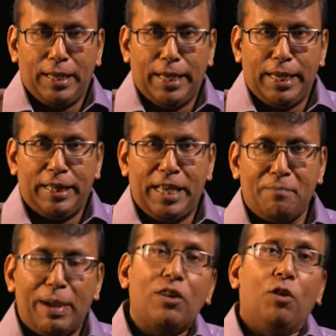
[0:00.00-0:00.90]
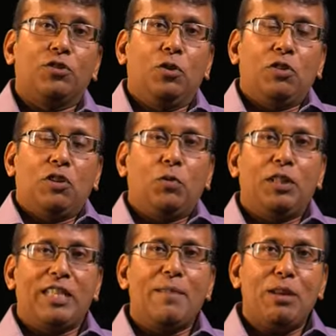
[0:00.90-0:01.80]
the Bengal soldiers were
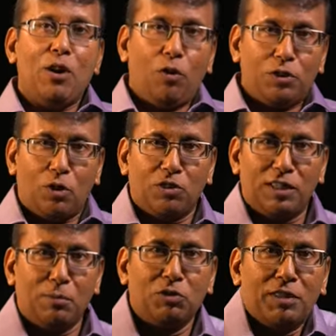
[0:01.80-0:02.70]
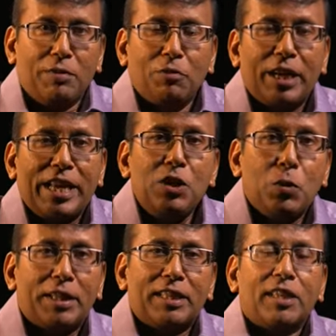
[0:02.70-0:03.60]
deeply orthodox, and most of them were
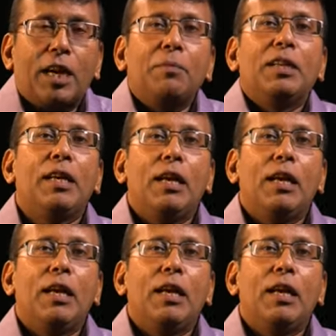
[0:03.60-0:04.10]
Hindu at the time,